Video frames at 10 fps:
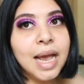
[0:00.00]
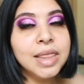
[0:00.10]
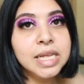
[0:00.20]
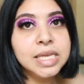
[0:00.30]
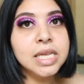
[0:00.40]

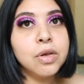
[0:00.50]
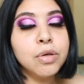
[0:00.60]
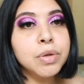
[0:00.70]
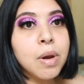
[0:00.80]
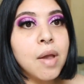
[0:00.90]
and they did
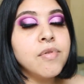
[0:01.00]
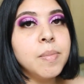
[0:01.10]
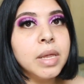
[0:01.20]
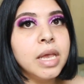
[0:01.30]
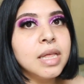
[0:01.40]
go through
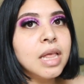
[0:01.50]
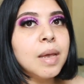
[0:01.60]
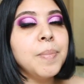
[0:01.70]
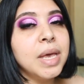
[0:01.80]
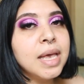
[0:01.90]
everybody and
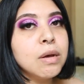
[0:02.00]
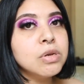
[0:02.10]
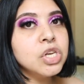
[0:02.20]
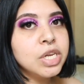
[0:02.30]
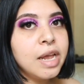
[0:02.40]
like pick
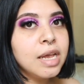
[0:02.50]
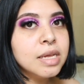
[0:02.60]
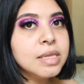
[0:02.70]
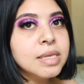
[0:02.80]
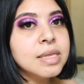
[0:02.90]
out
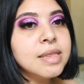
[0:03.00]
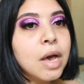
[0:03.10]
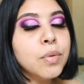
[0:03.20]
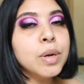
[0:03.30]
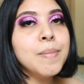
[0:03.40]
shades
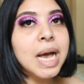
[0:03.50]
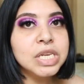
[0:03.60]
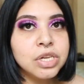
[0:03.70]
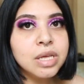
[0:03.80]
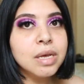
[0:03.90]
that would
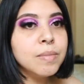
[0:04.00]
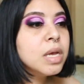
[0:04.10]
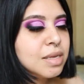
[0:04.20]
match them.